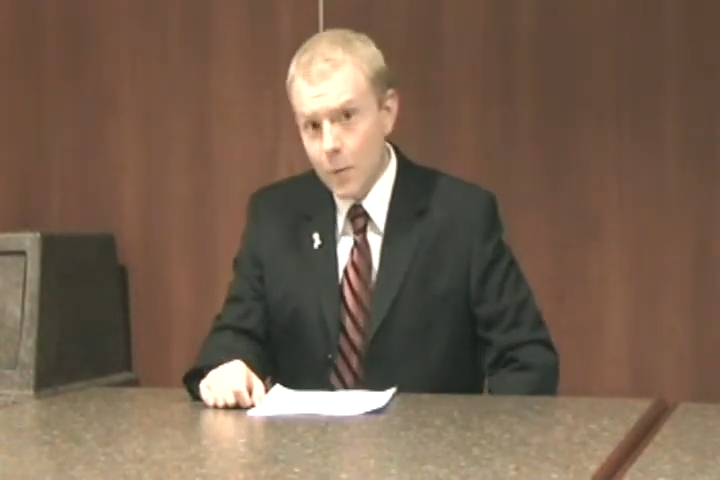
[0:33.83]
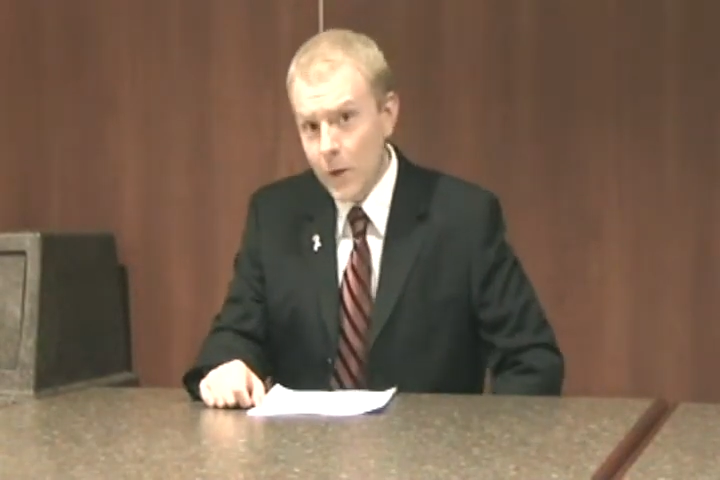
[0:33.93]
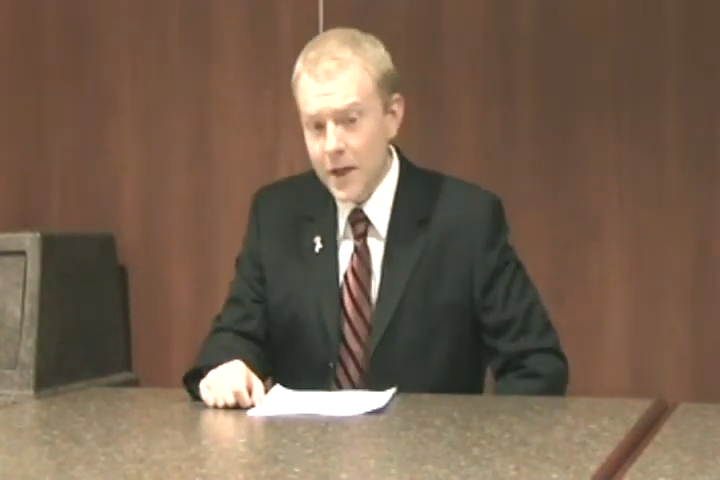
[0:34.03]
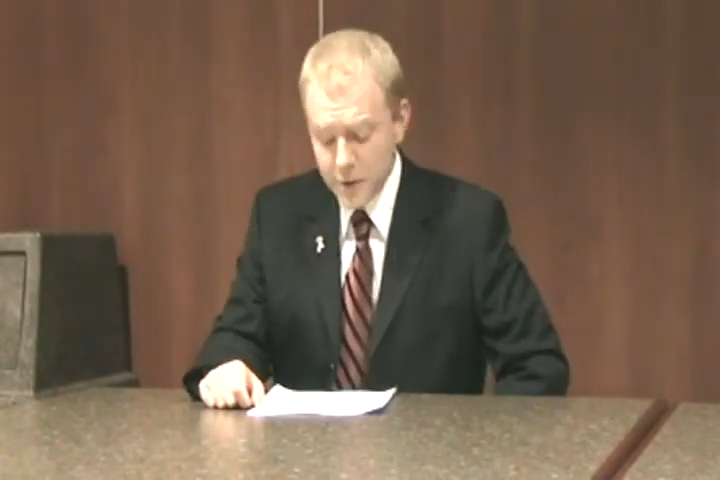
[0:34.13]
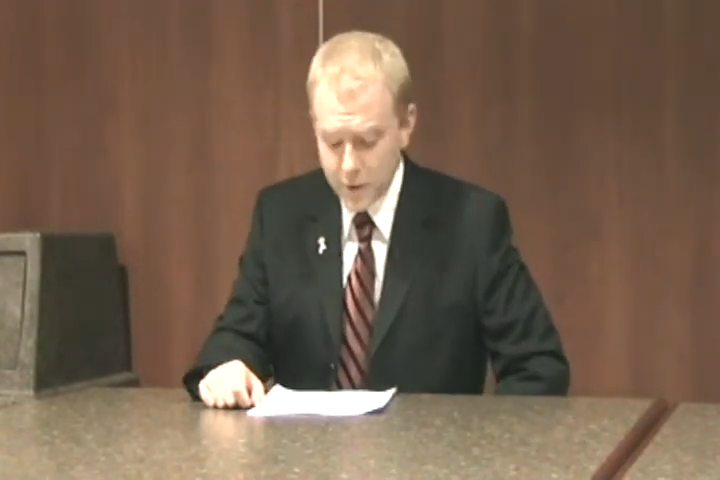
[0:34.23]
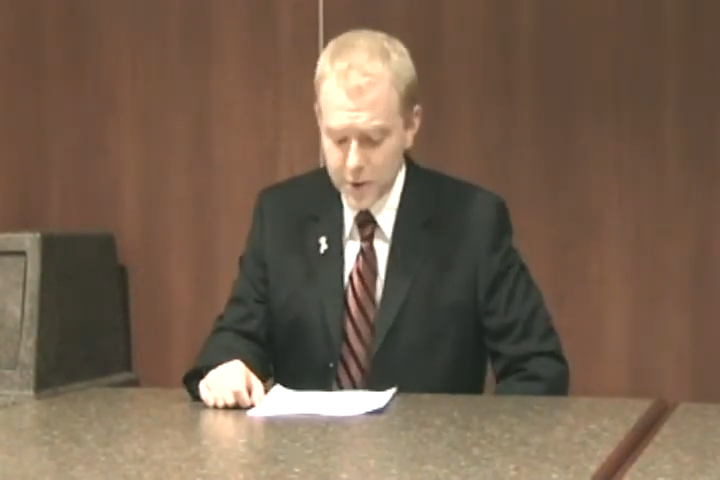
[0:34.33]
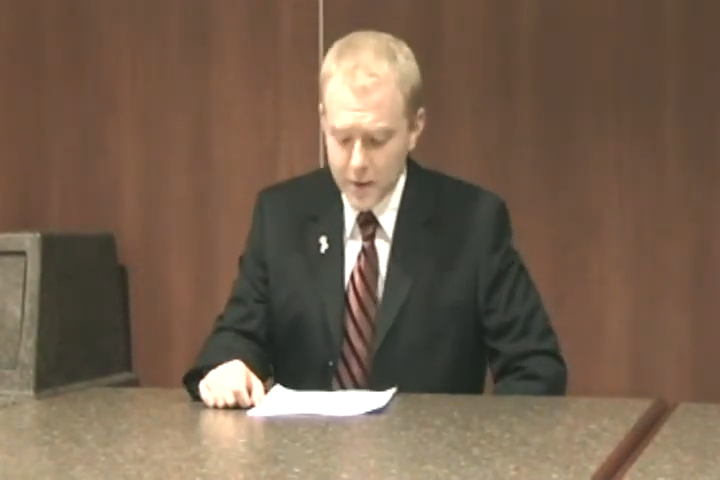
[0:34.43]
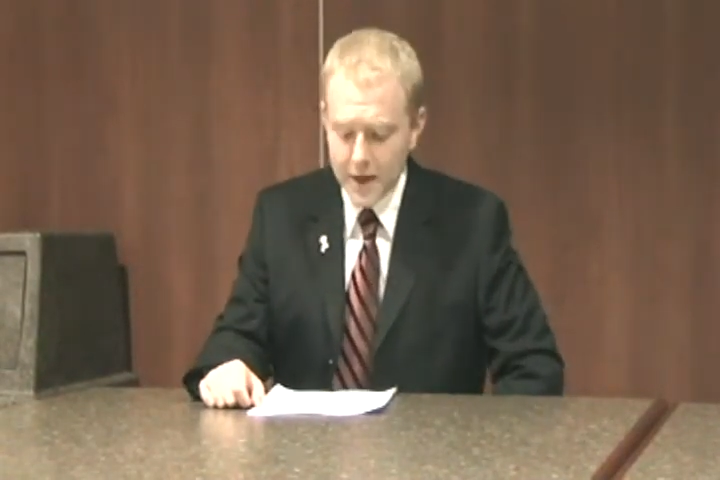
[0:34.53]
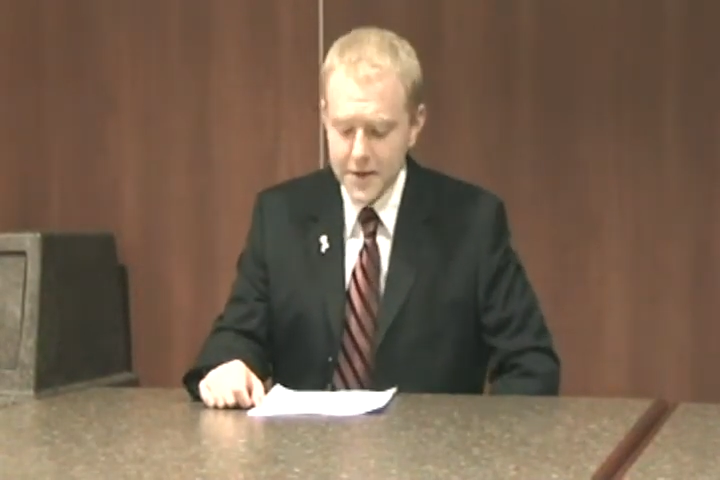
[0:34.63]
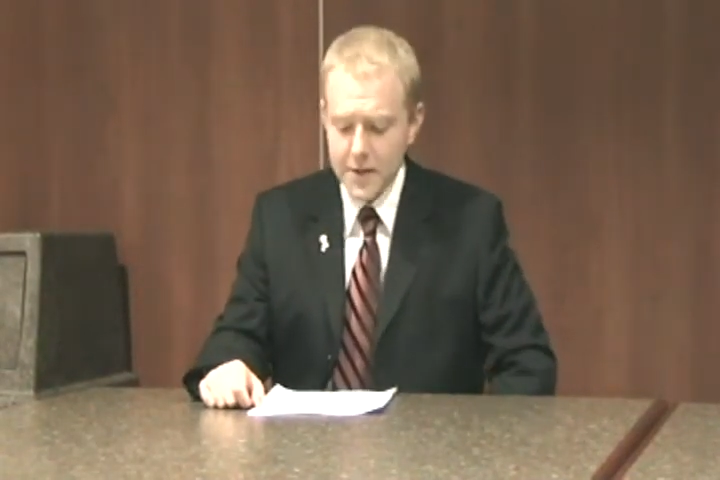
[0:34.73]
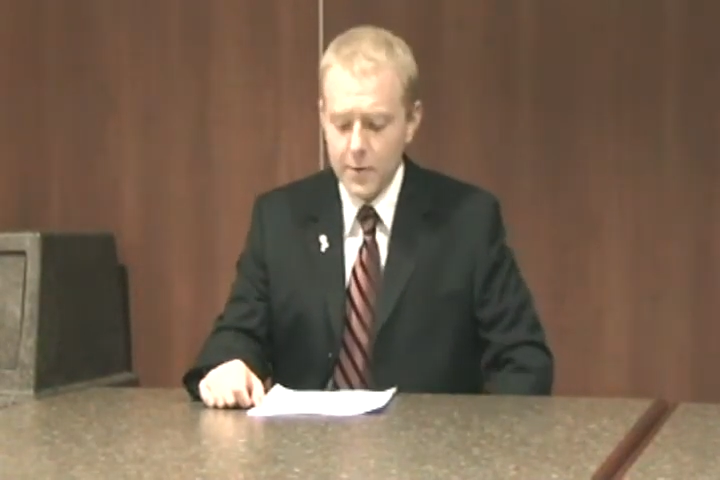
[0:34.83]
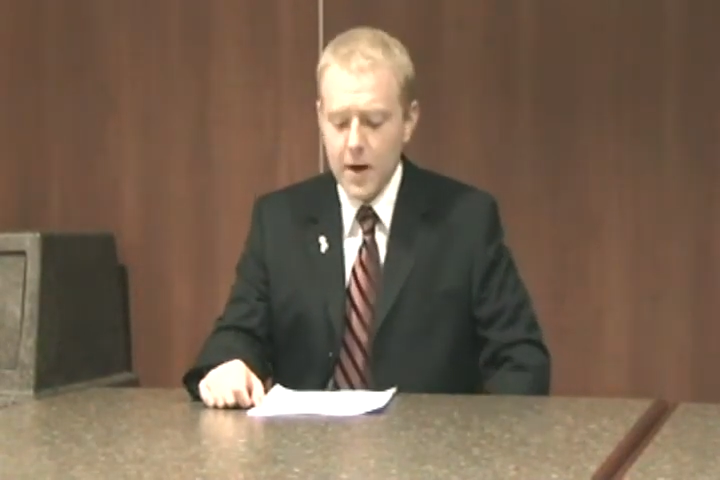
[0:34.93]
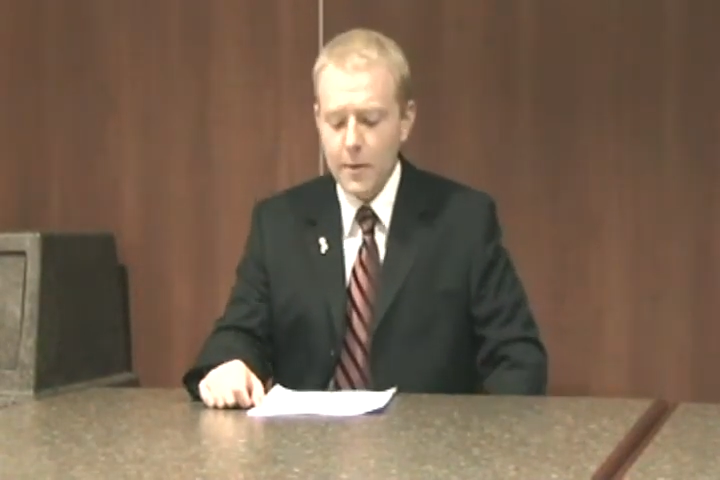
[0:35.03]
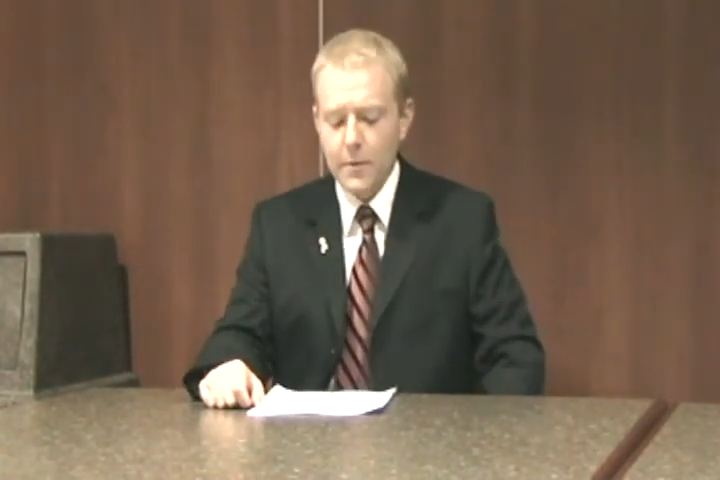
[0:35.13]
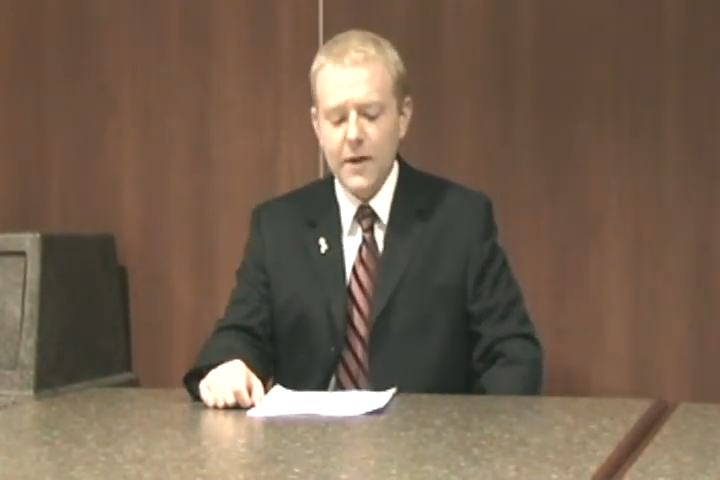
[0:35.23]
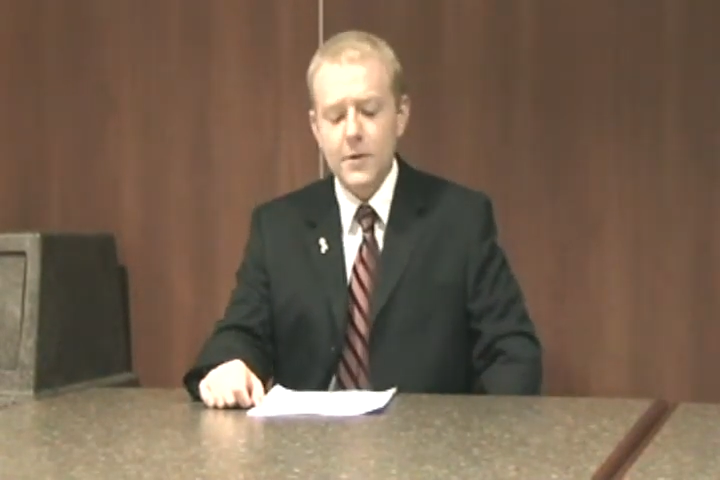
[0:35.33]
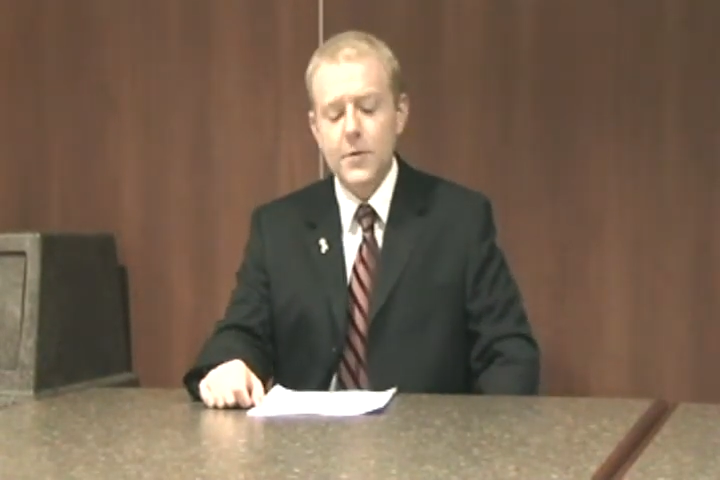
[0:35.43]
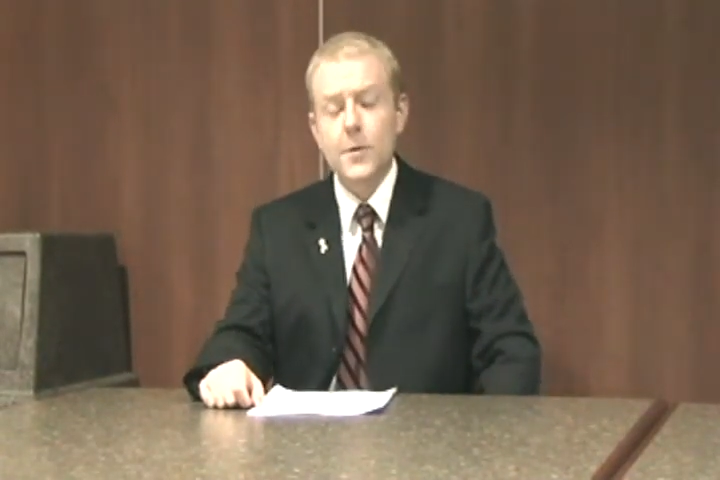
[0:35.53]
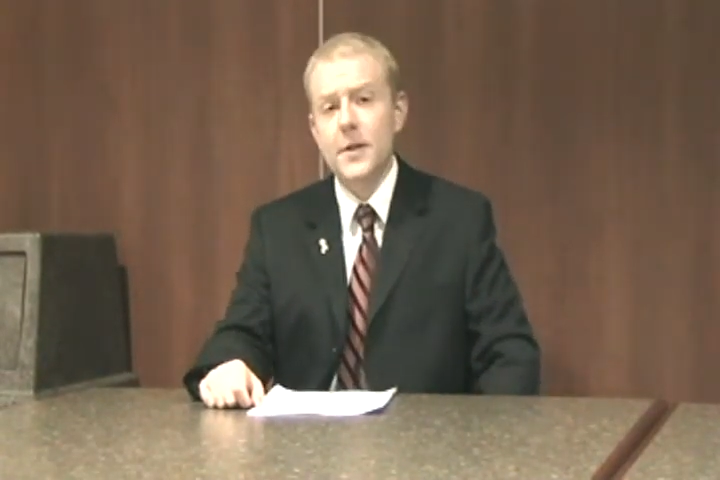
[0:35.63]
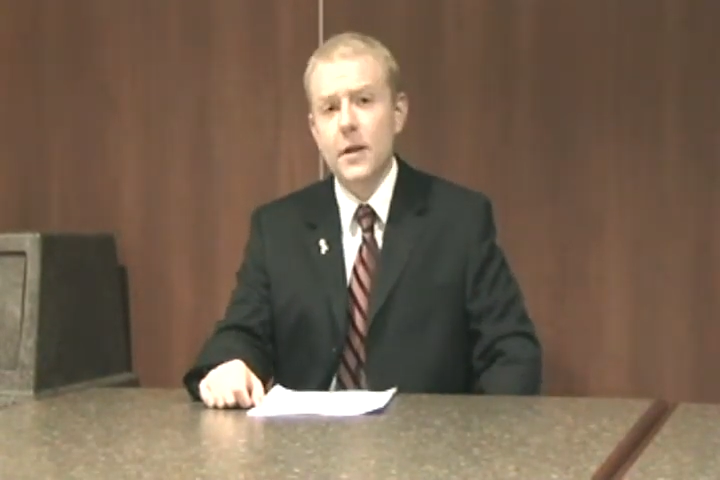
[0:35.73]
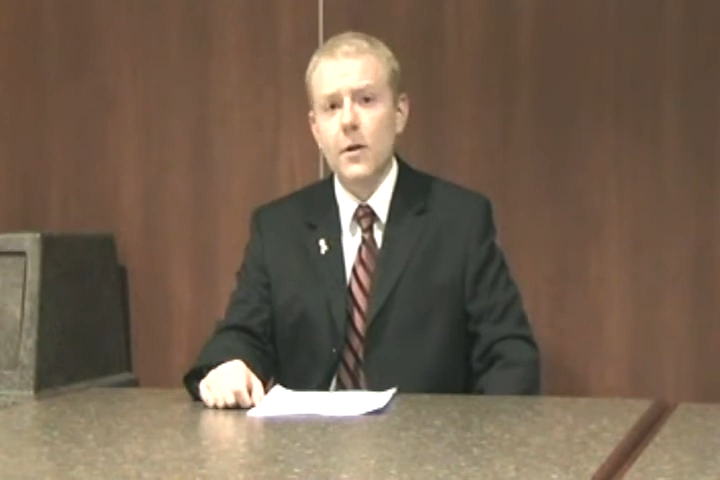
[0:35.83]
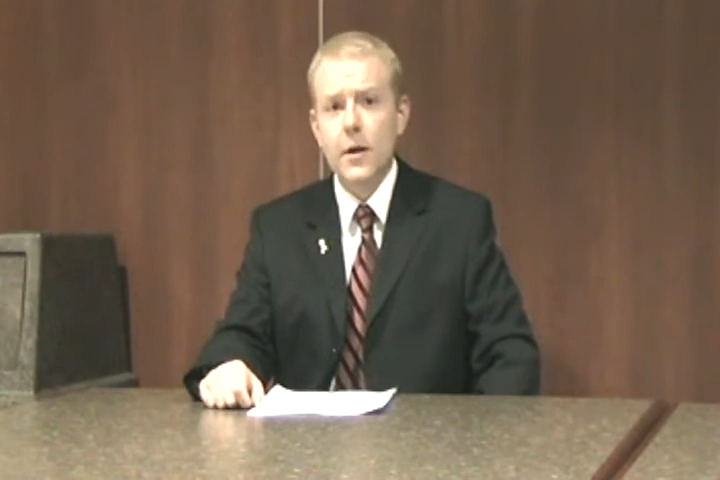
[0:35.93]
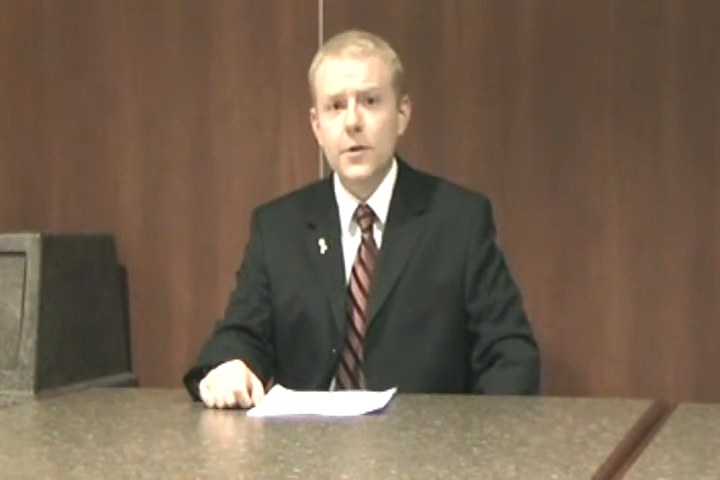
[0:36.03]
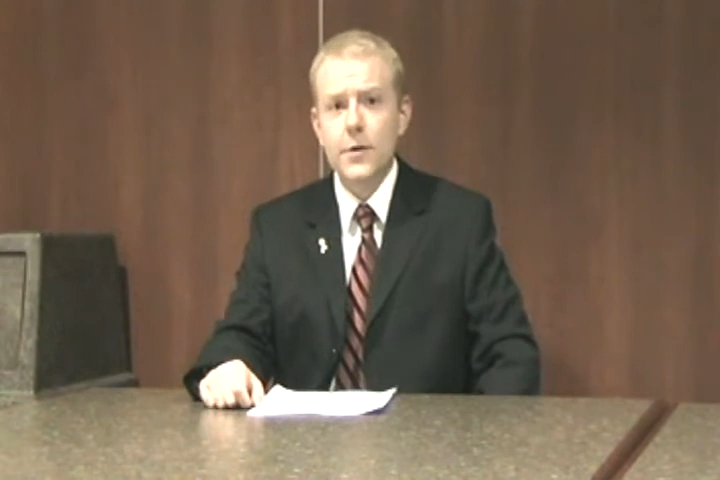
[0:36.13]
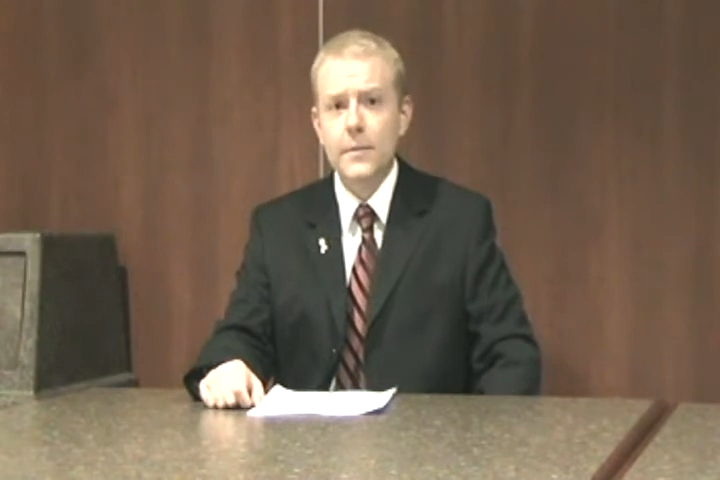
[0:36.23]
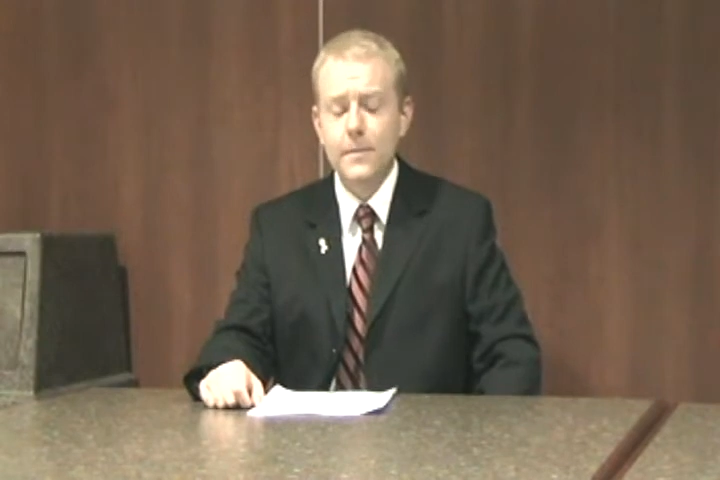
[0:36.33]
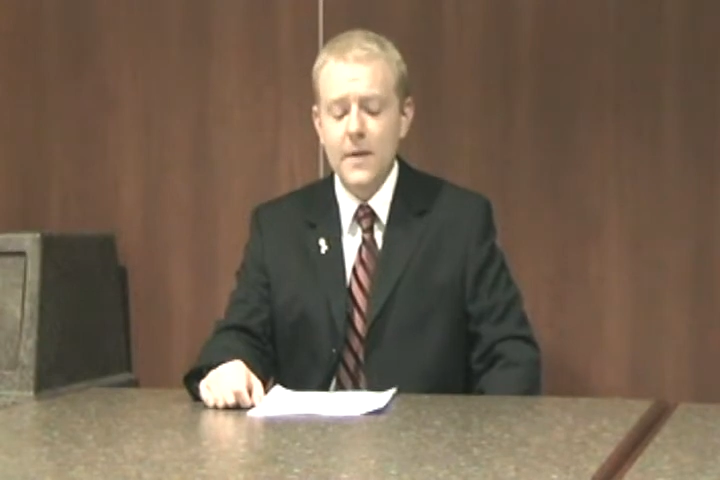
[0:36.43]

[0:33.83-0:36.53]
we need to address the problem of outsourcing in our country.